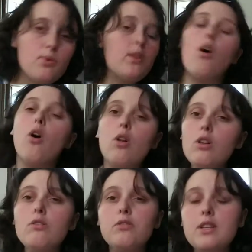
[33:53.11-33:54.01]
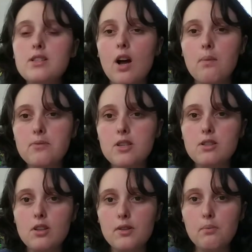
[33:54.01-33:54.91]
With all of these
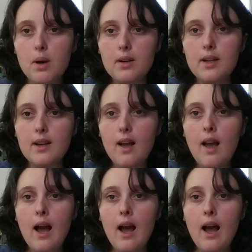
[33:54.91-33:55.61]
options on the market,